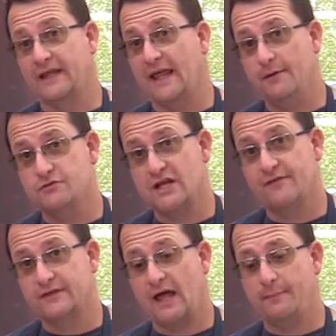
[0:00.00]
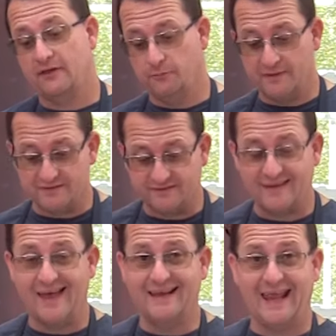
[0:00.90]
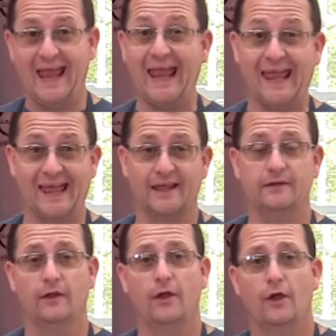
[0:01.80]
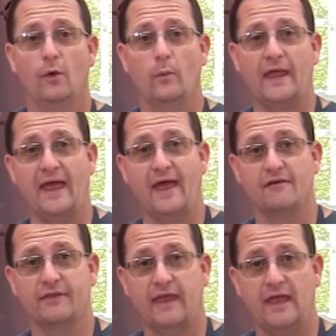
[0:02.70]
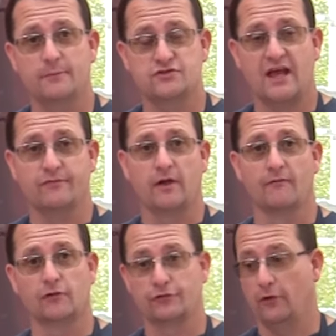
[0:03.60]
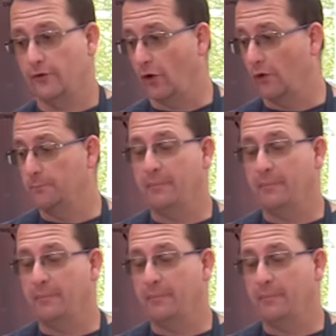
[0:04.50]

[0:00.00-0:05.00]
camshaft timing has been set, and we have the camshaft covers on